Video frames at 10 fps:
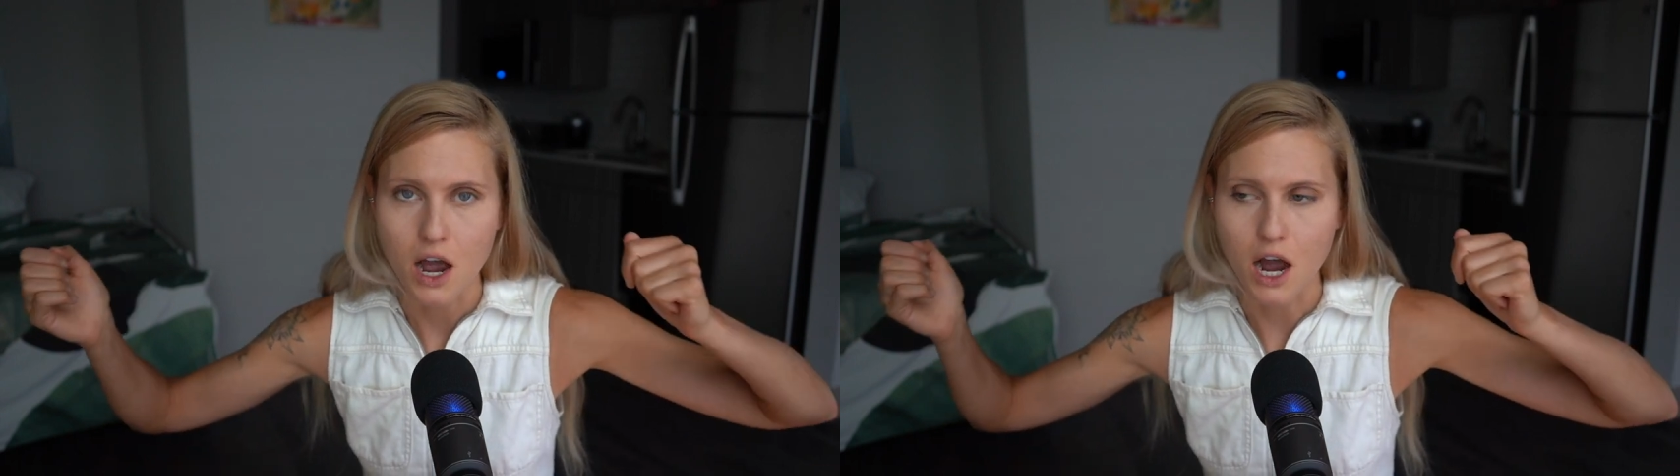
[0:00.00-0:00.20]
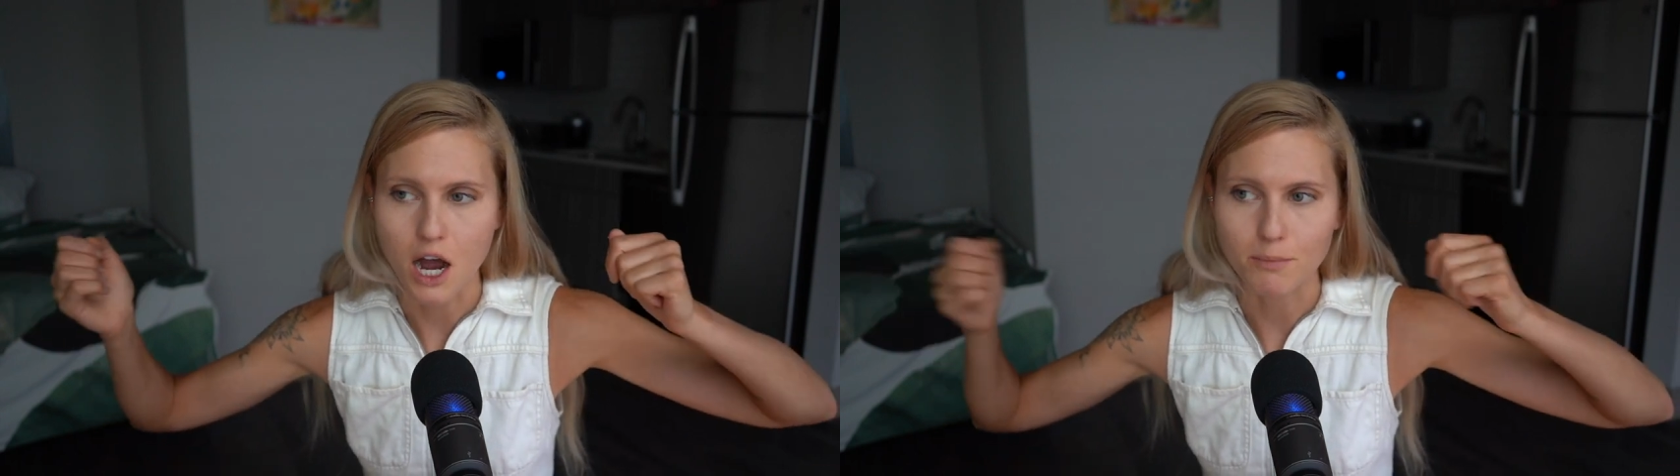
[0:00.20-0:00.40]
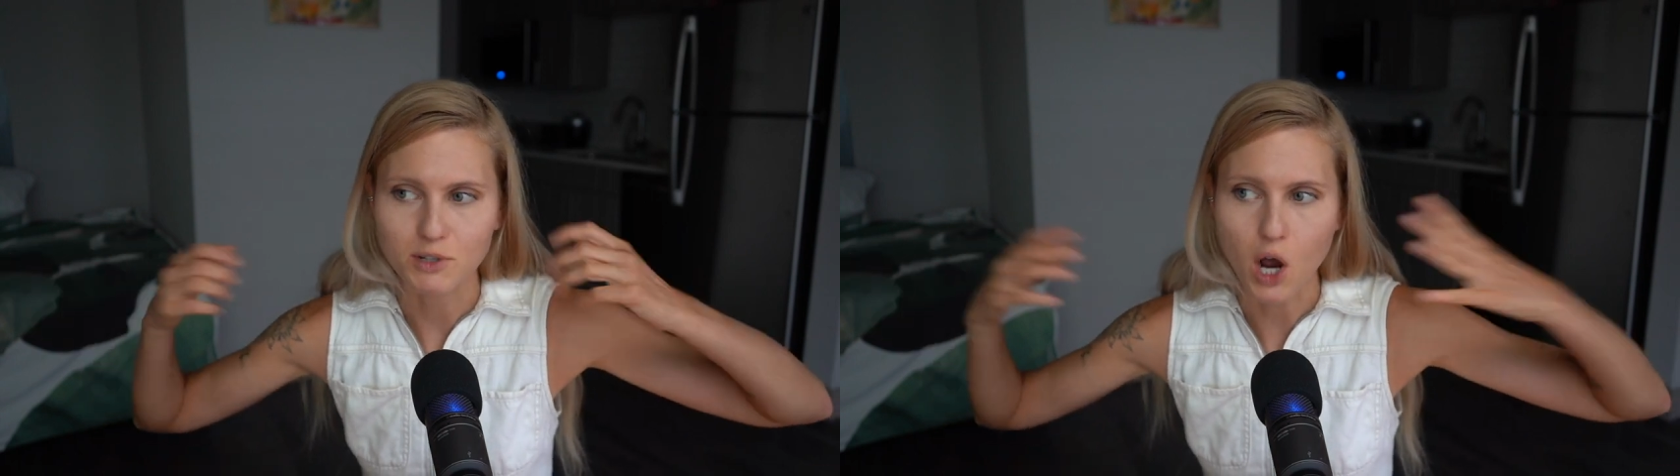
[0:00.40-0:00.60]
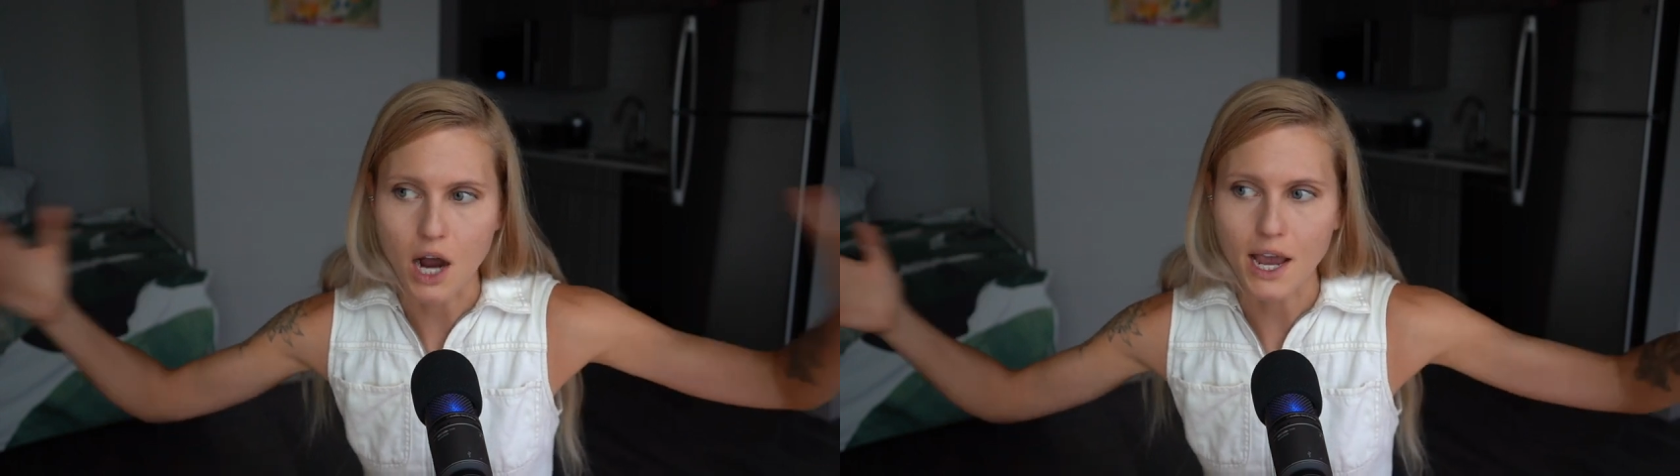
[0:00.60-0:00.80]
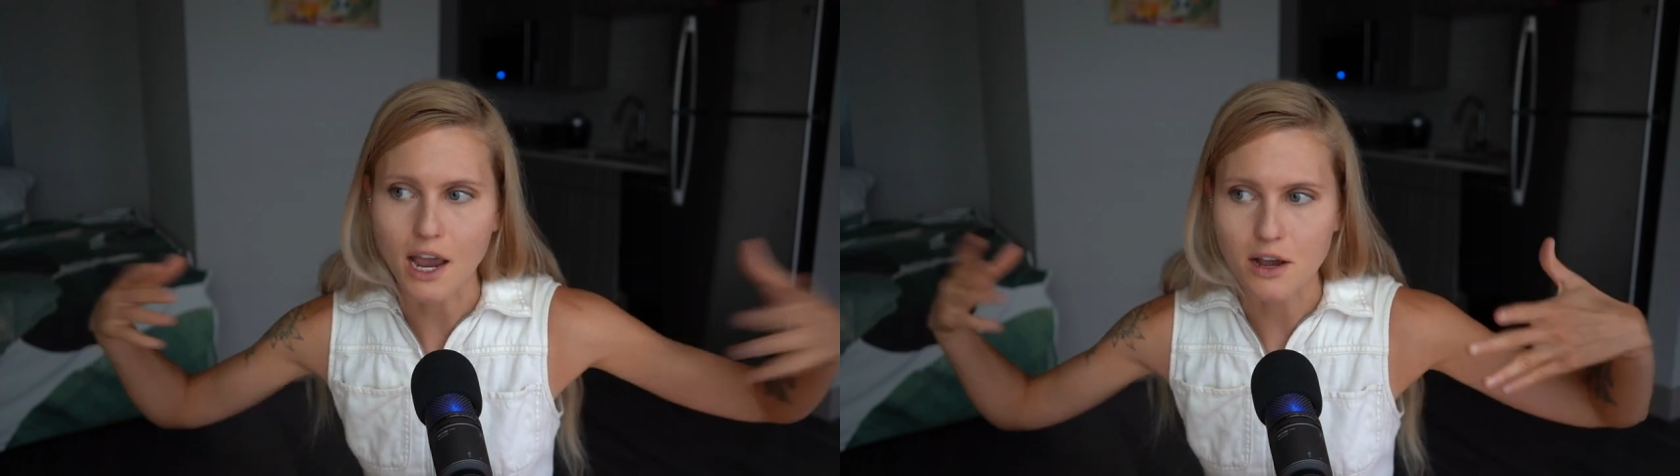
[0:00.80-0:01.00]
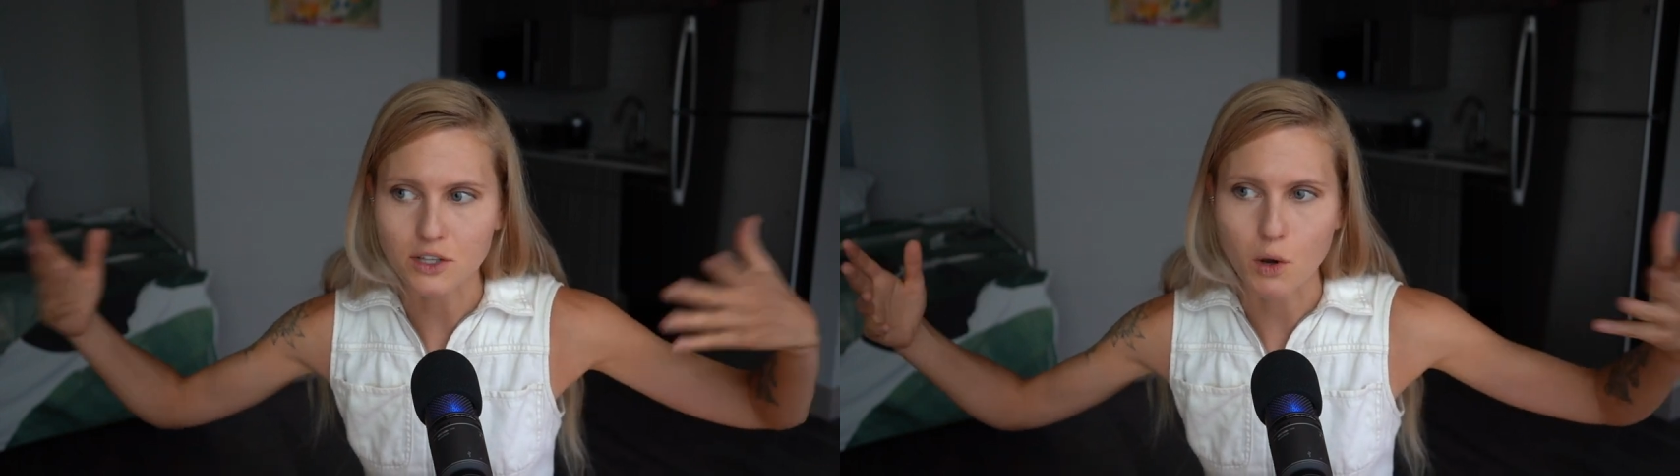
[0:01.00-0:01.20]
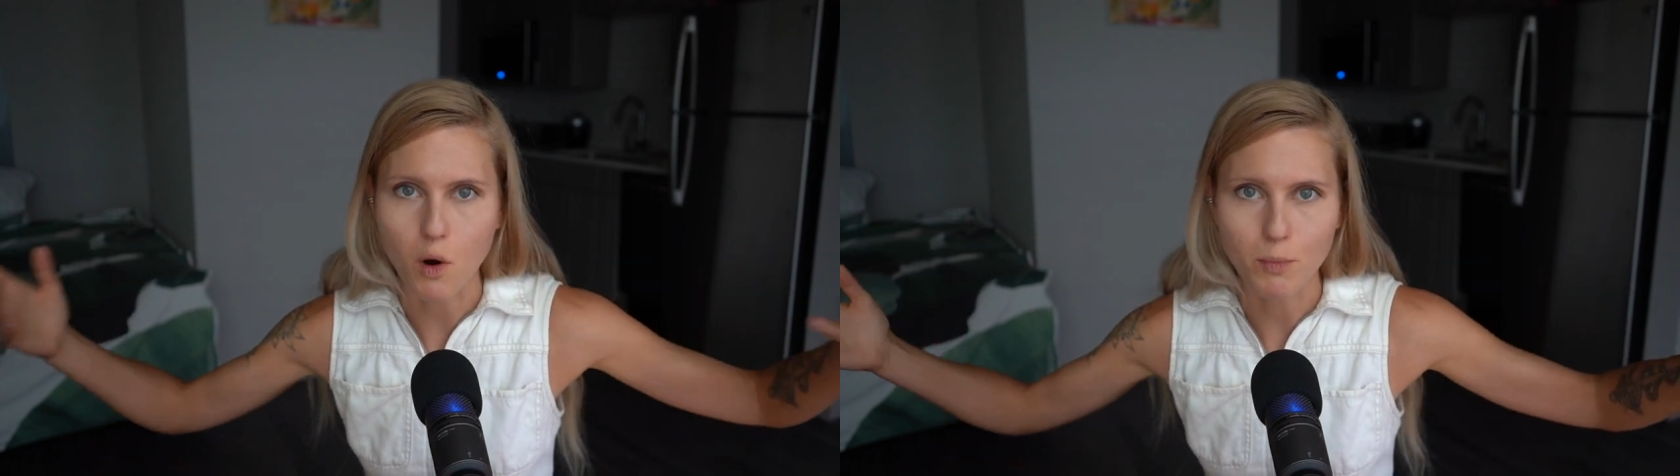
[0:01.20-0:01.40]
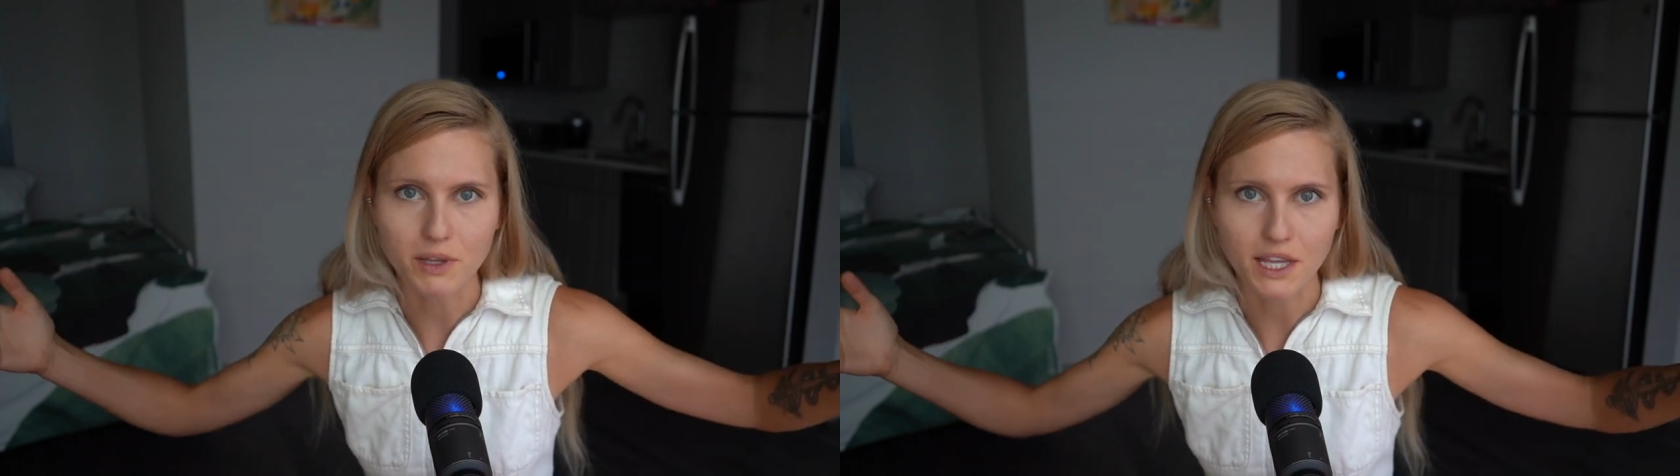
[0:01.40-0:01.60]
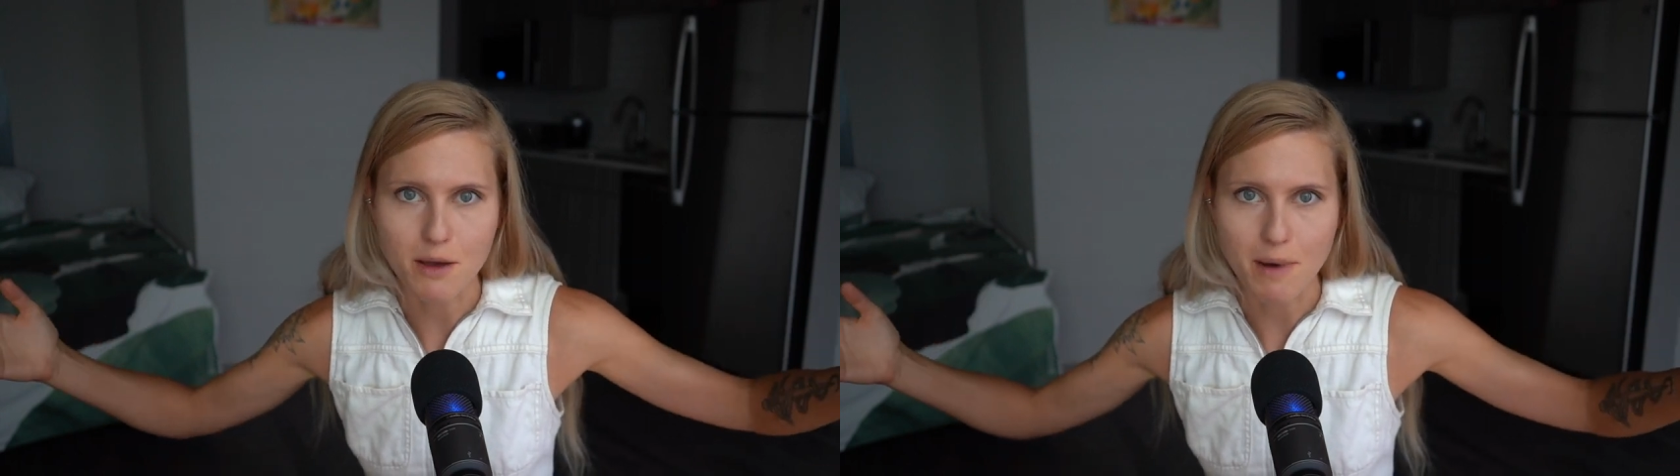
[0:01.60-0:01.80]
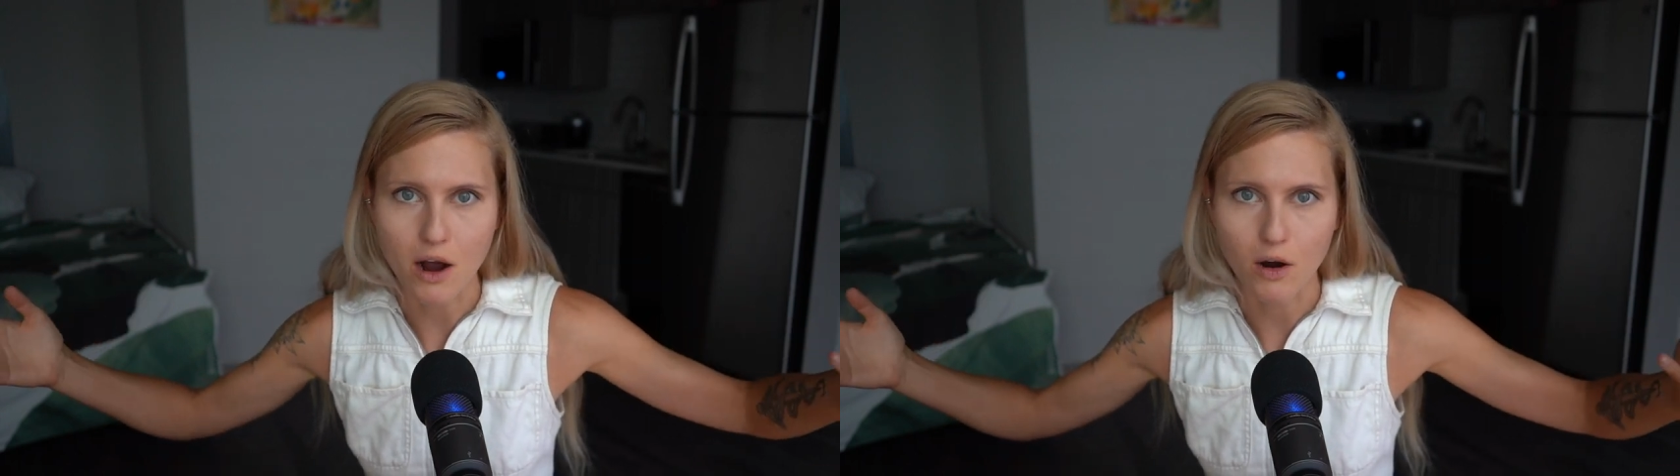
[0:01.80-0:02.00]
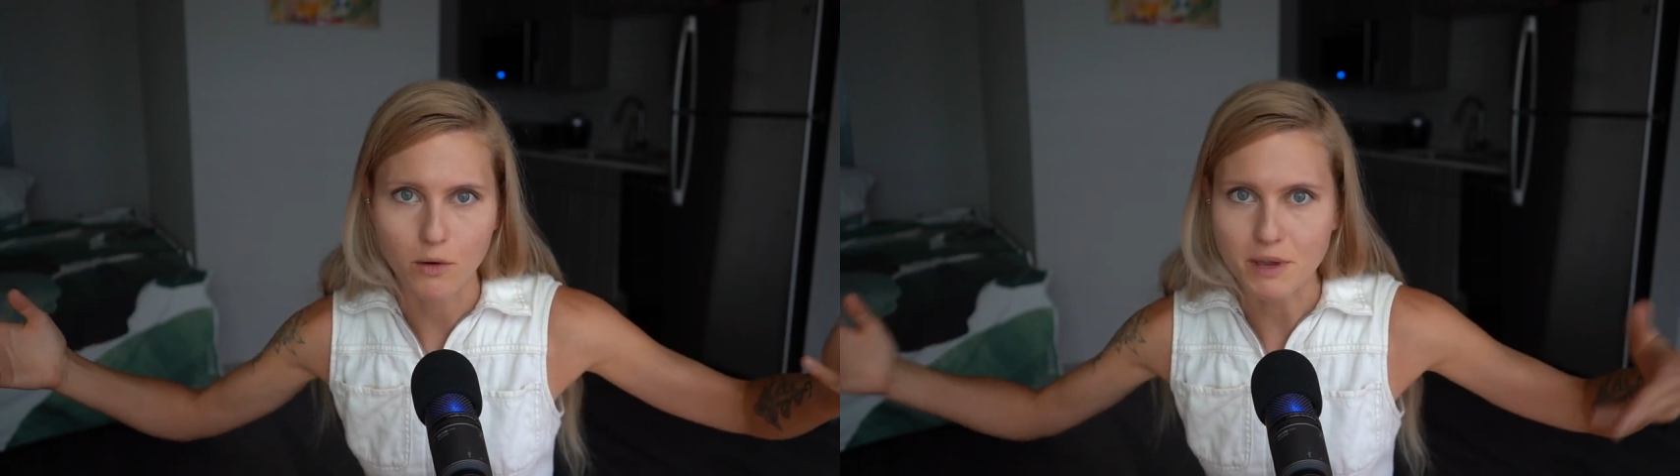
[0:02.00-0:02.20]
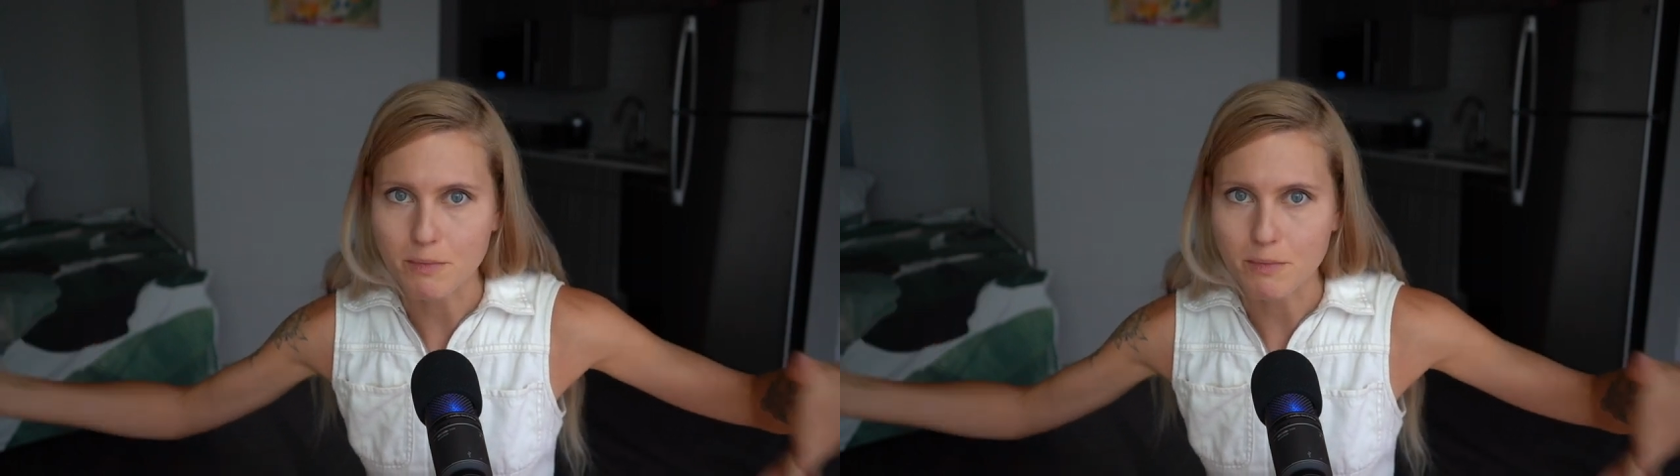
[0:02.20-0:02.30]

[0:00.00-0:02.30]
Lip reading: talking so openly about